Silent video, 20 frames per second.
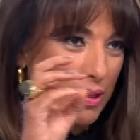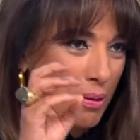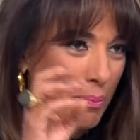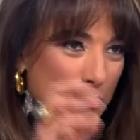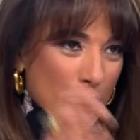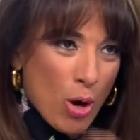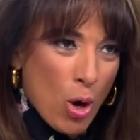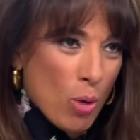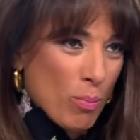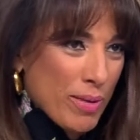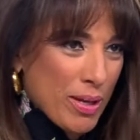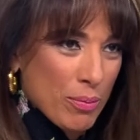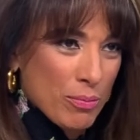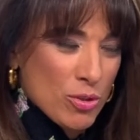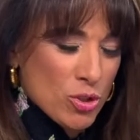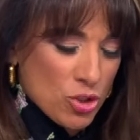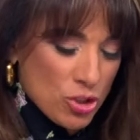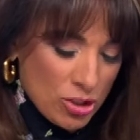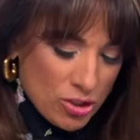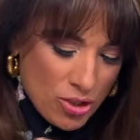in the moment
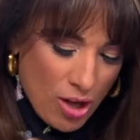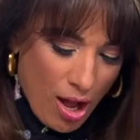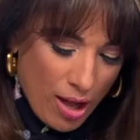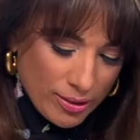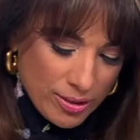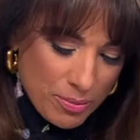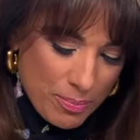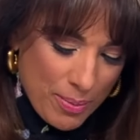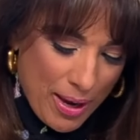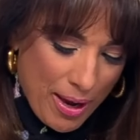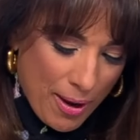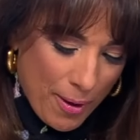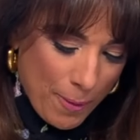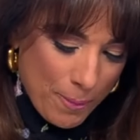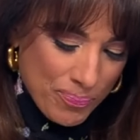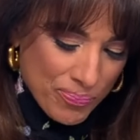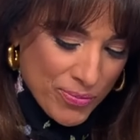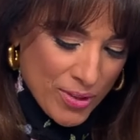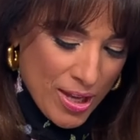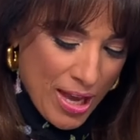when she talked
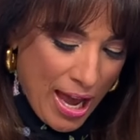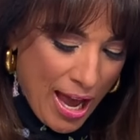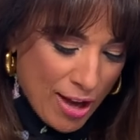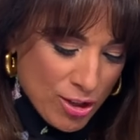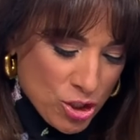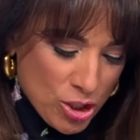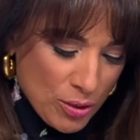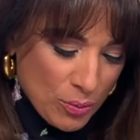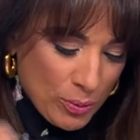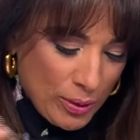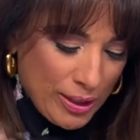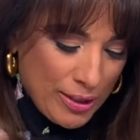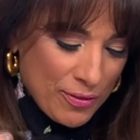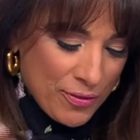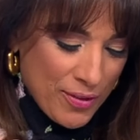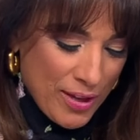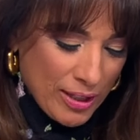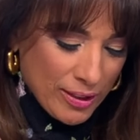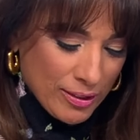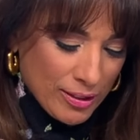about how she really
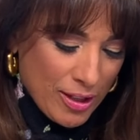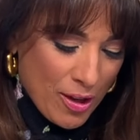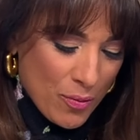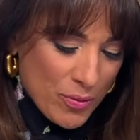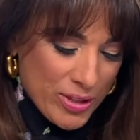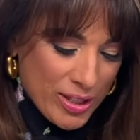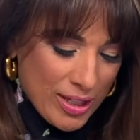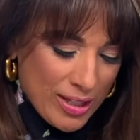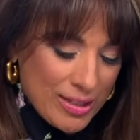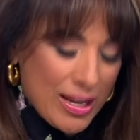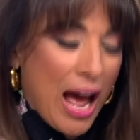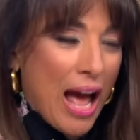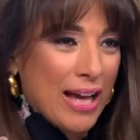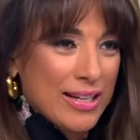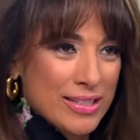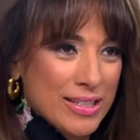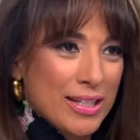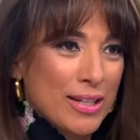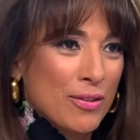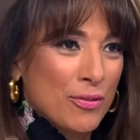fell in love with the
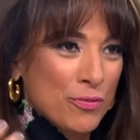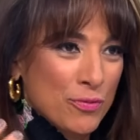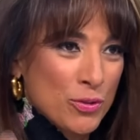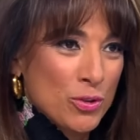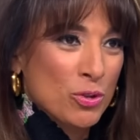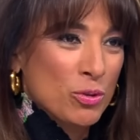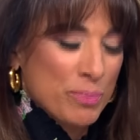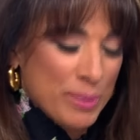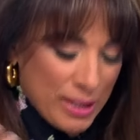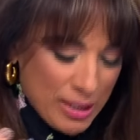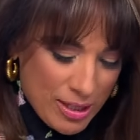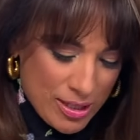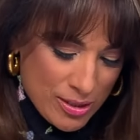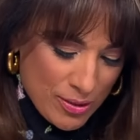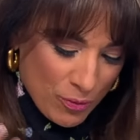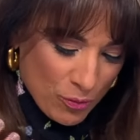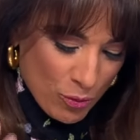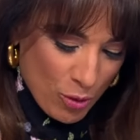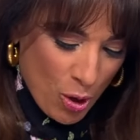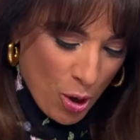idea of food because
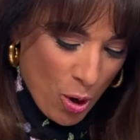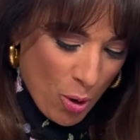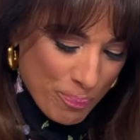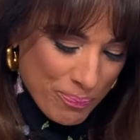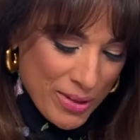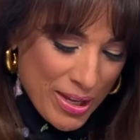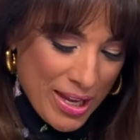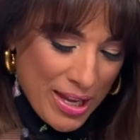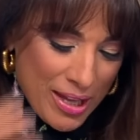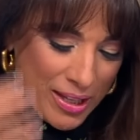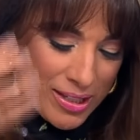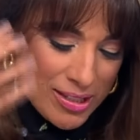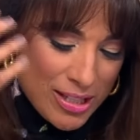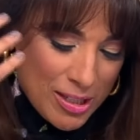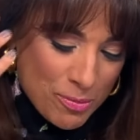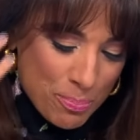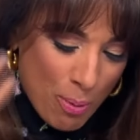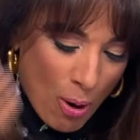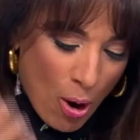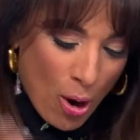of Rome. Yeah. Because
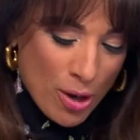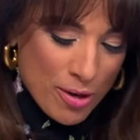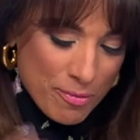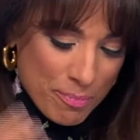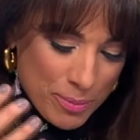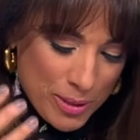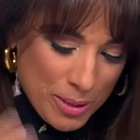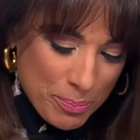it's part of